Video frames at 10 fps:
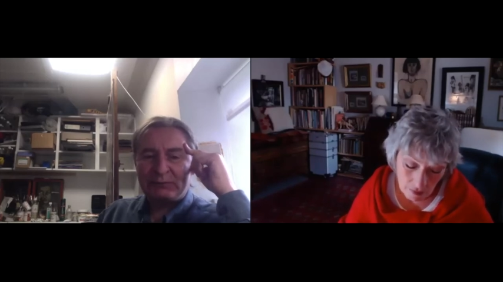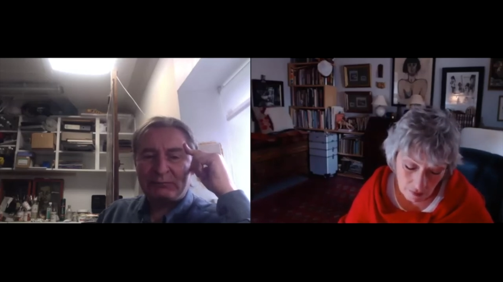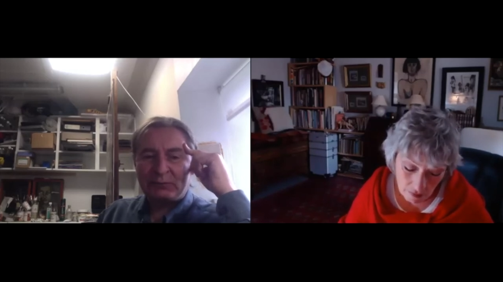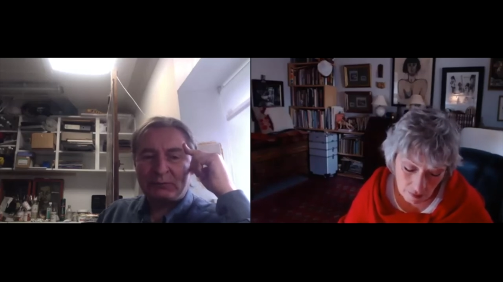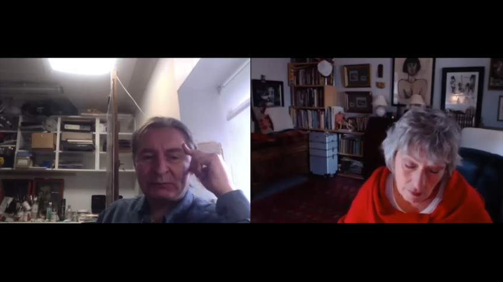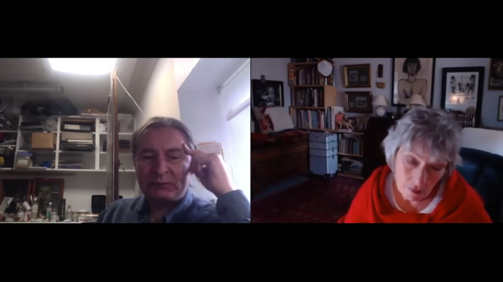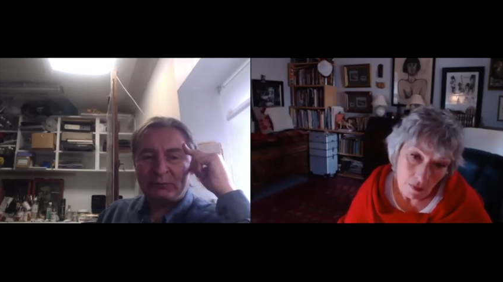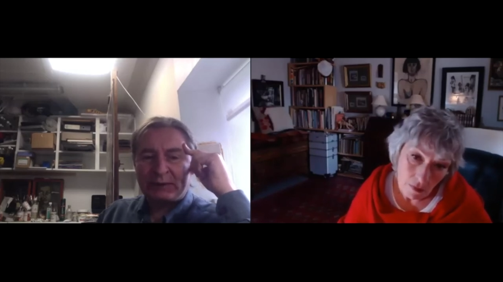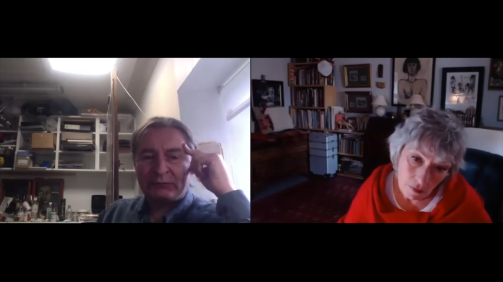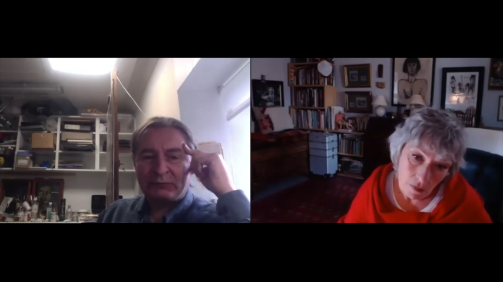Speaker 1: we're, we're kind
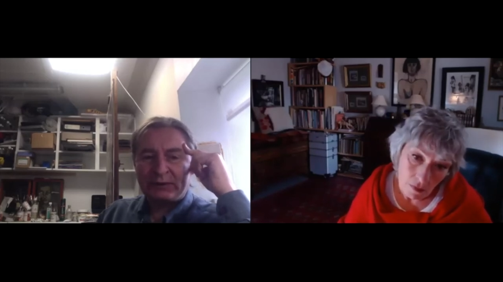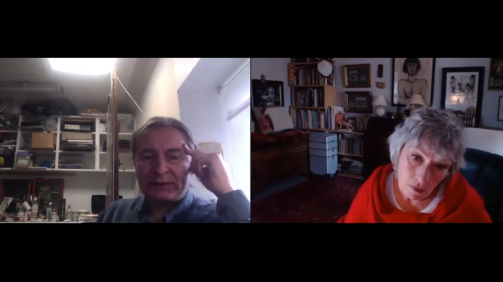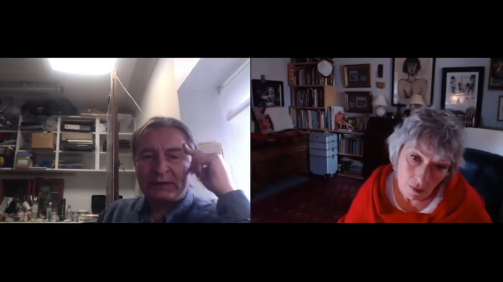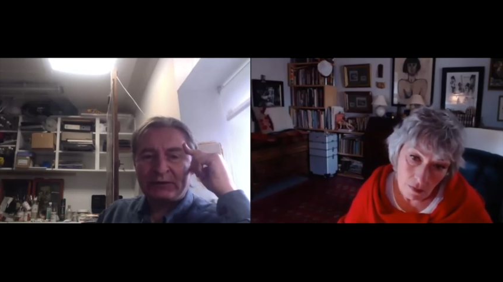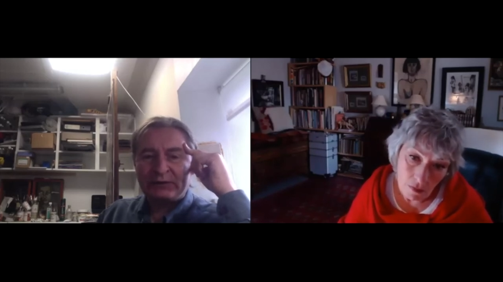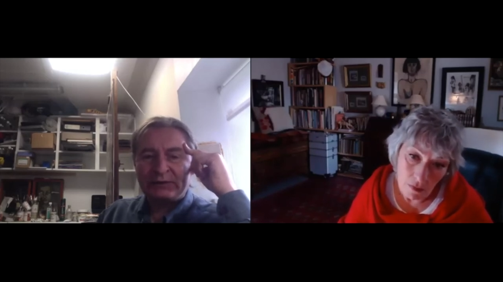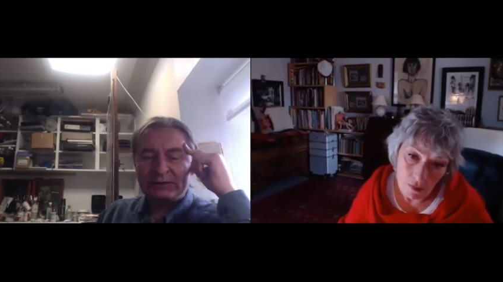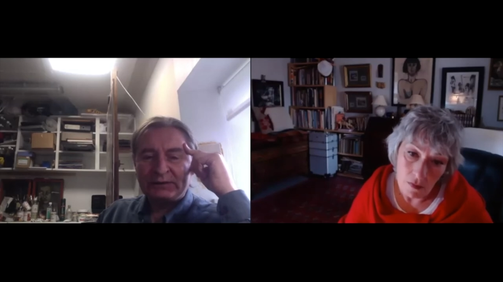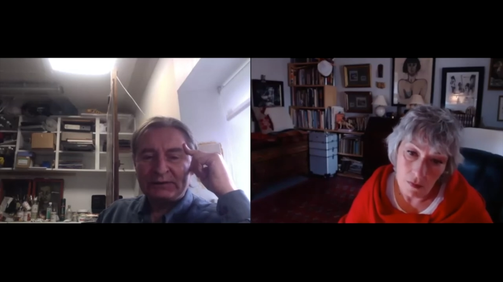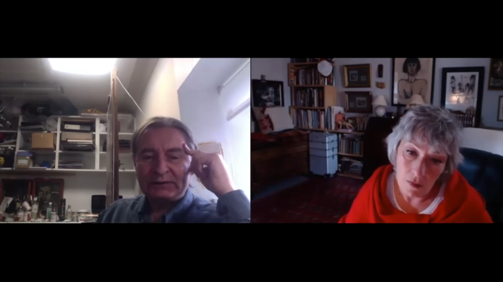of working on
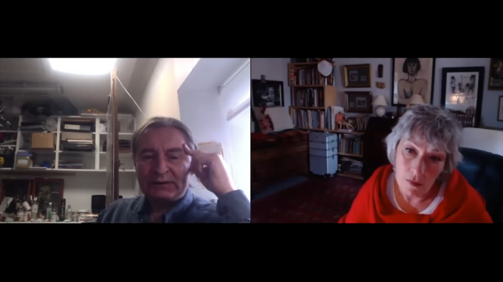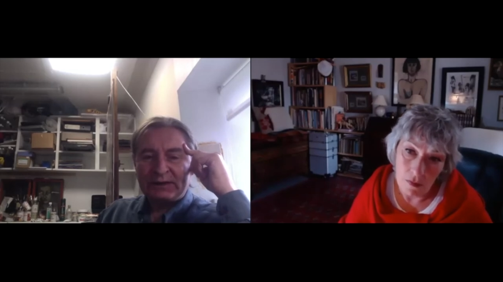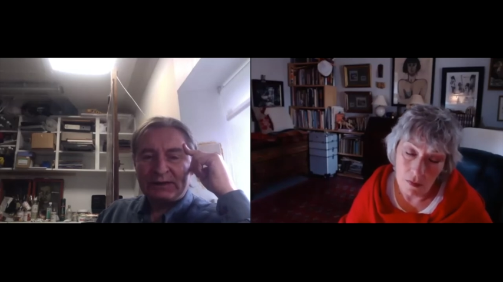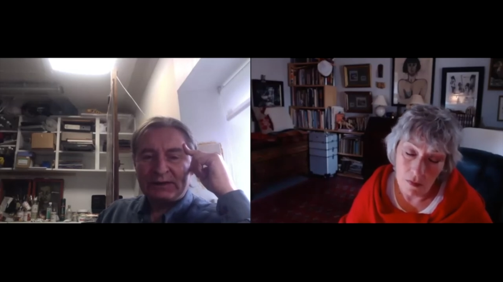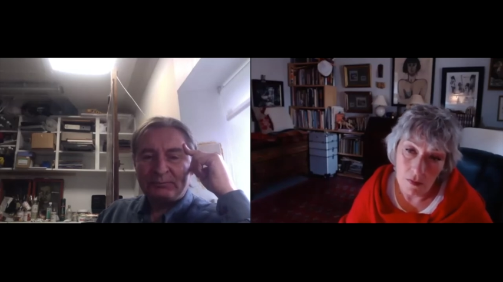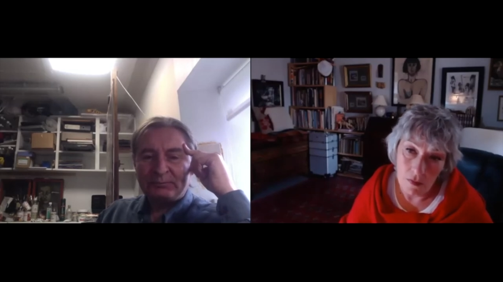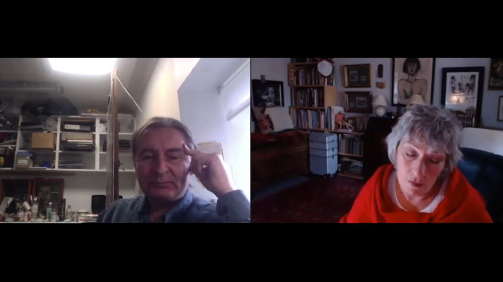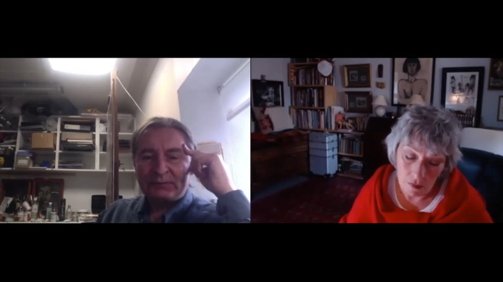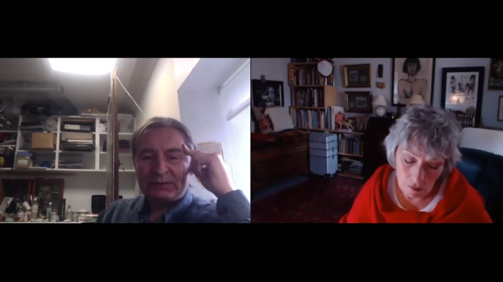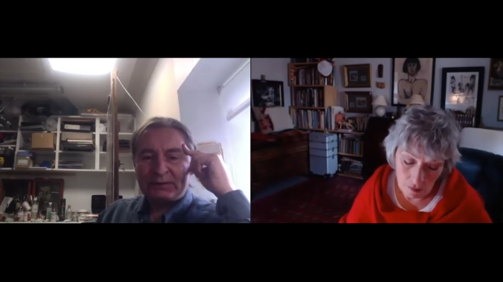mm-hmm. um,
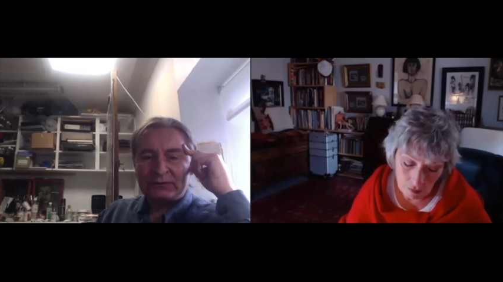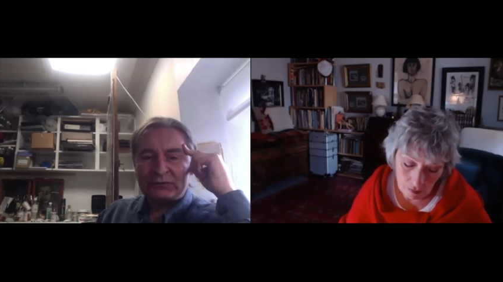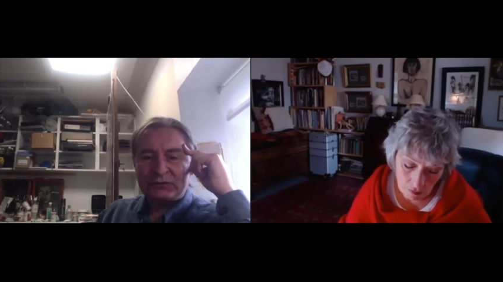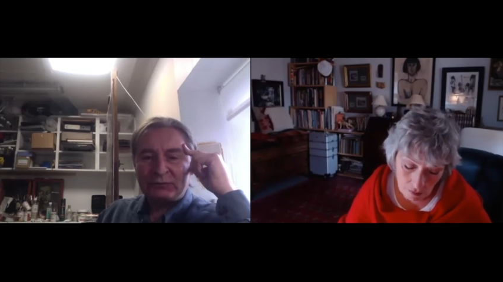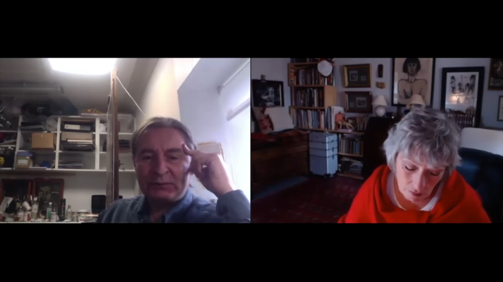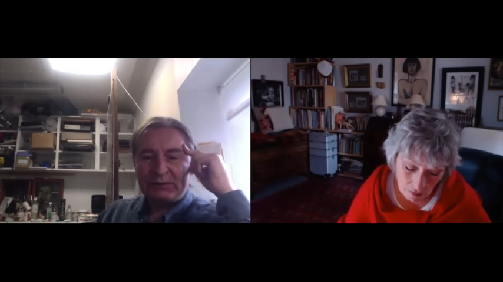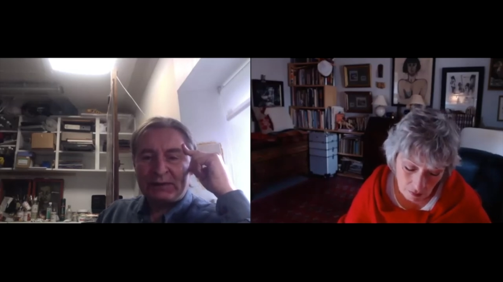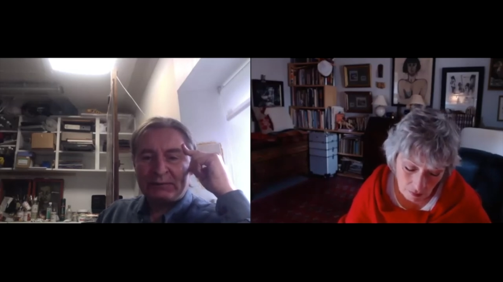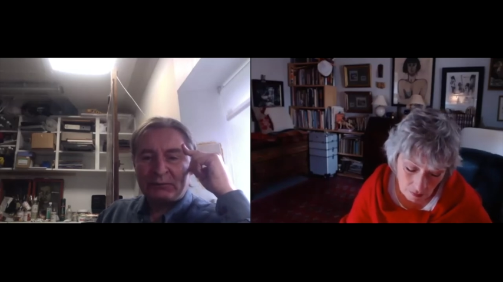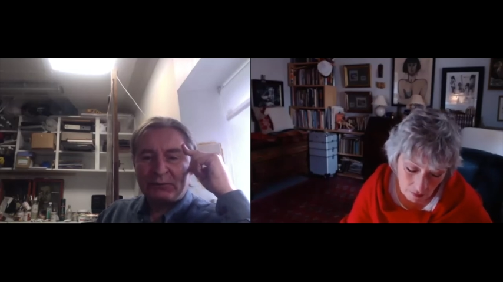that could be um,
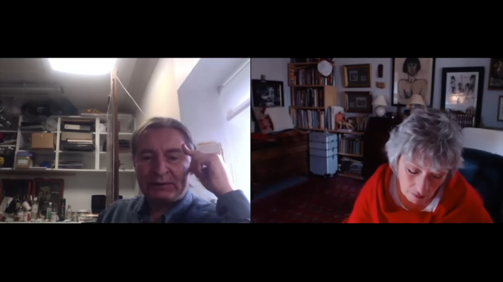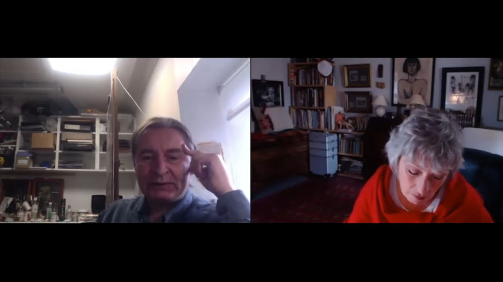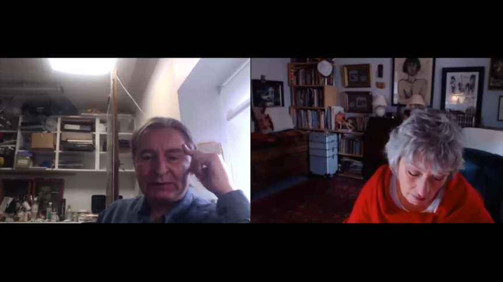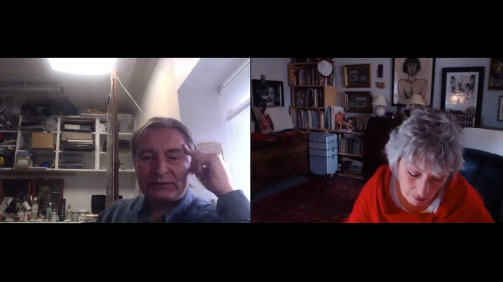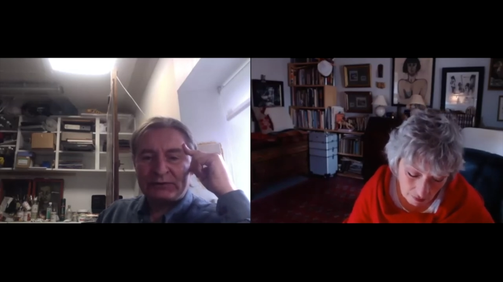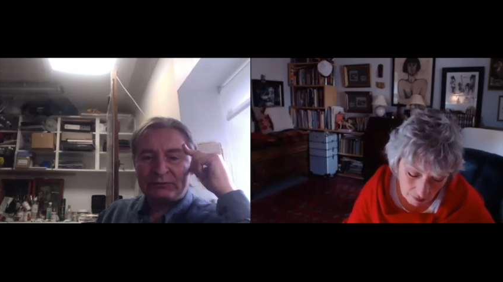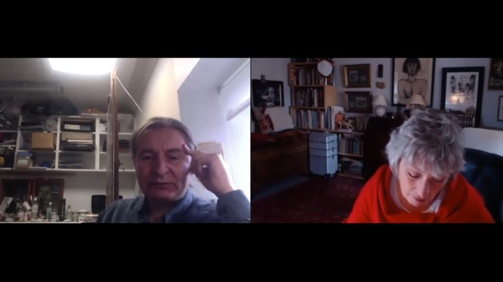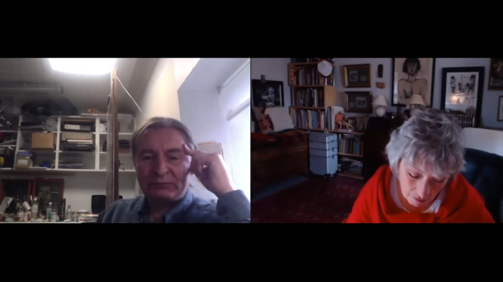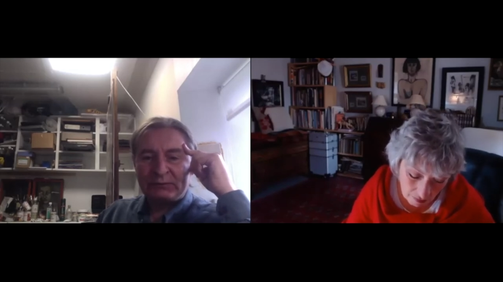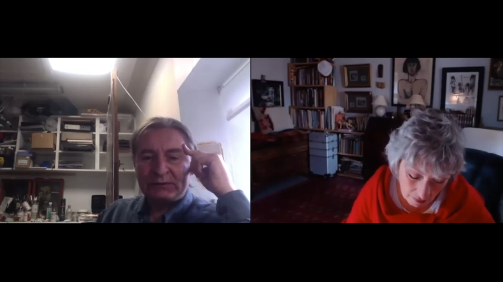quite interesting for
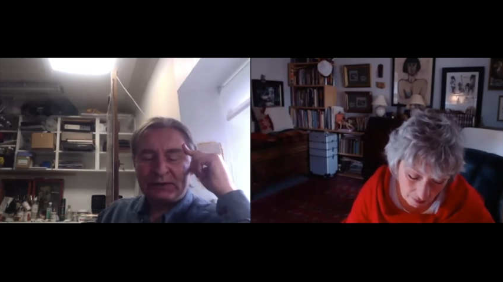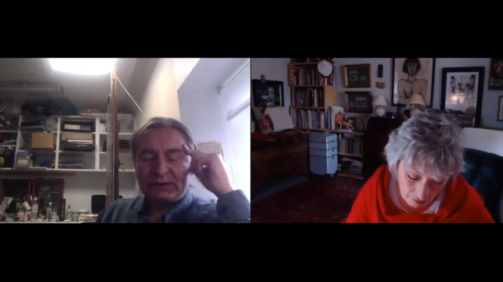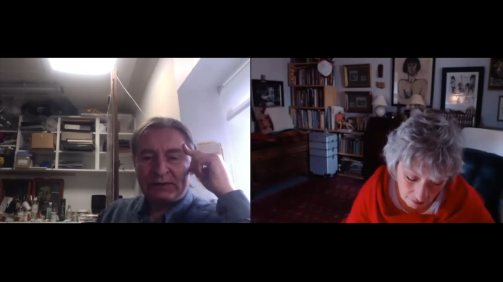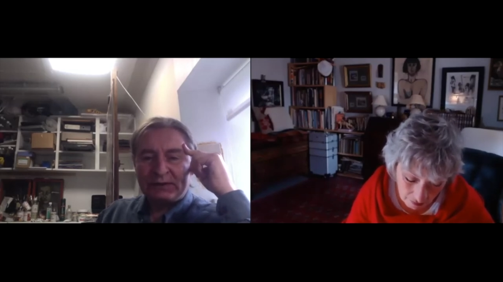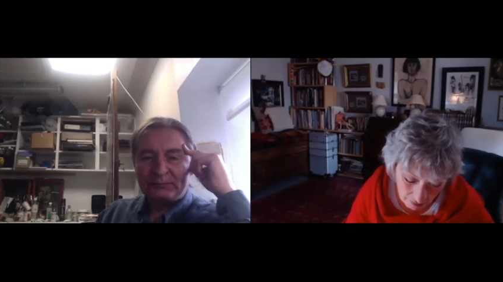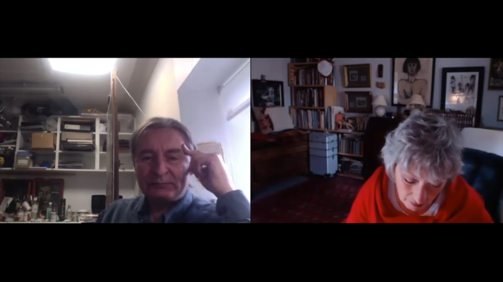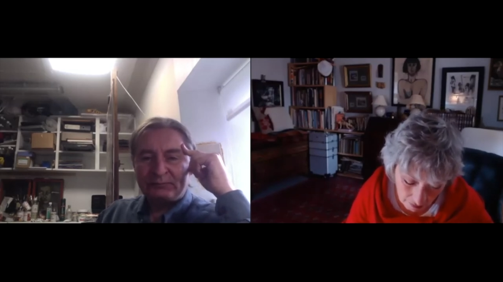um,